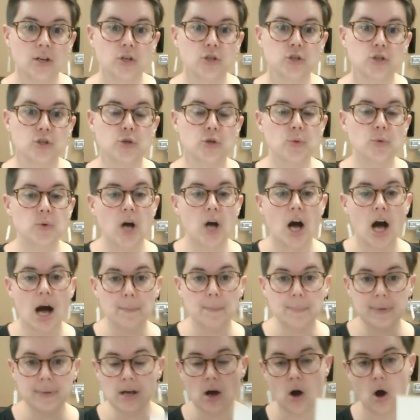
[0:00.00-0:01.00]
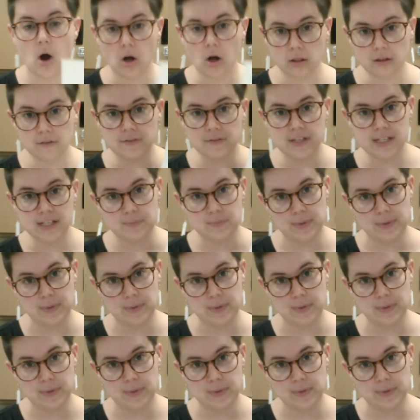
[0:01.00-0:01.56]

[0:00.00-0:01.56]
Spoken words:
to copy all of these